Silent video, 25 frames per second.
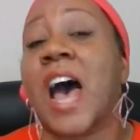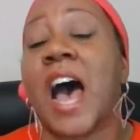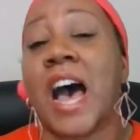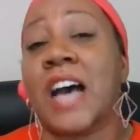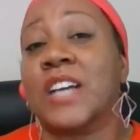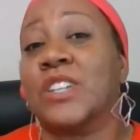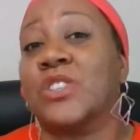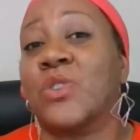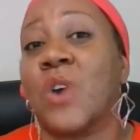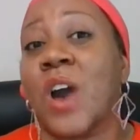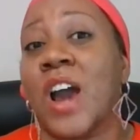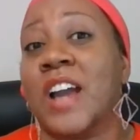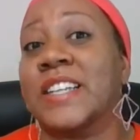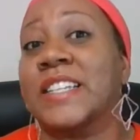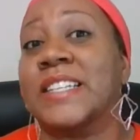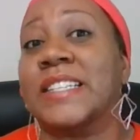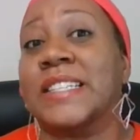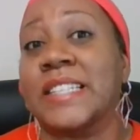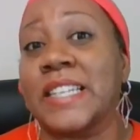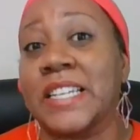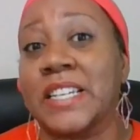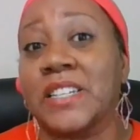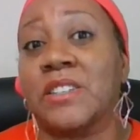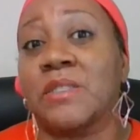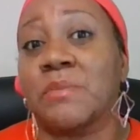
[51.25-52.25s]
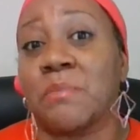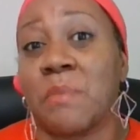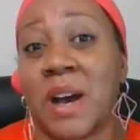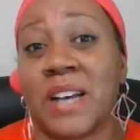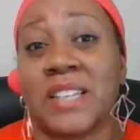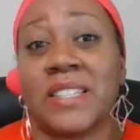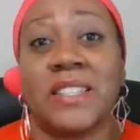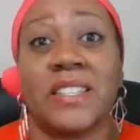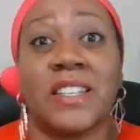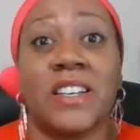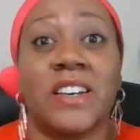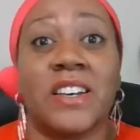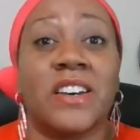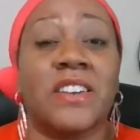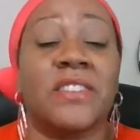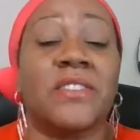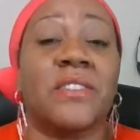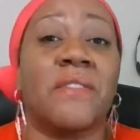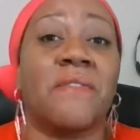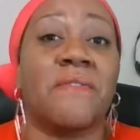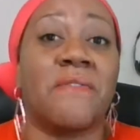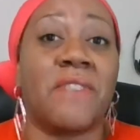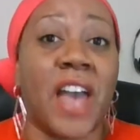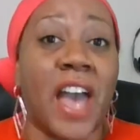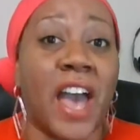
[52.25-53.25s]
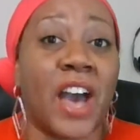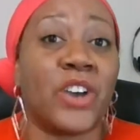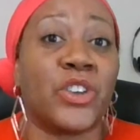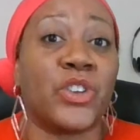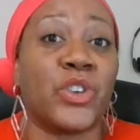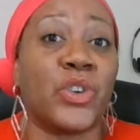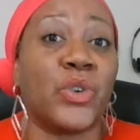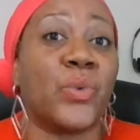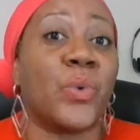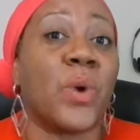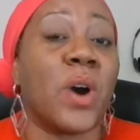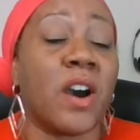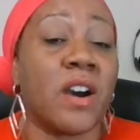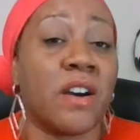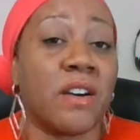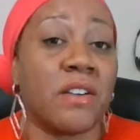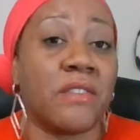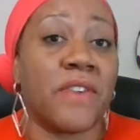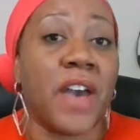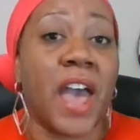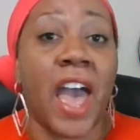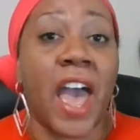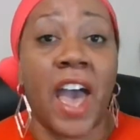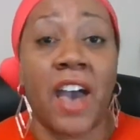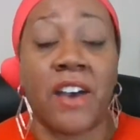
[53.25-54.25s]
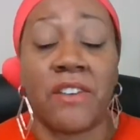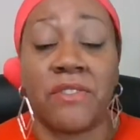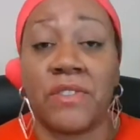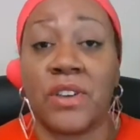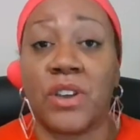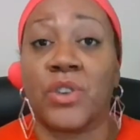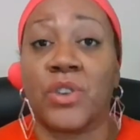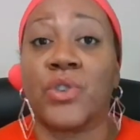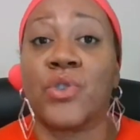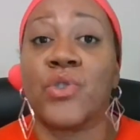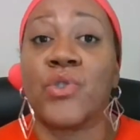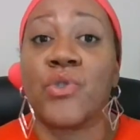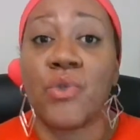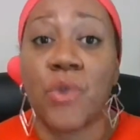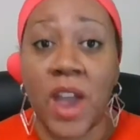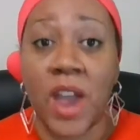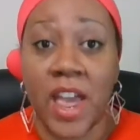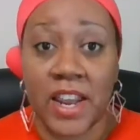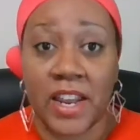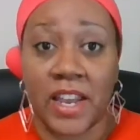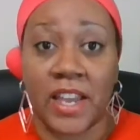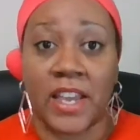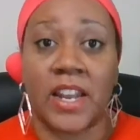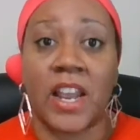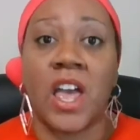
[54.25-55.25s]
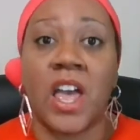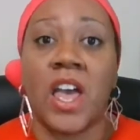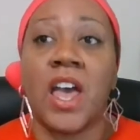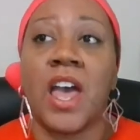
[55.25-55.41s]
I tried to teach my son the value of having credit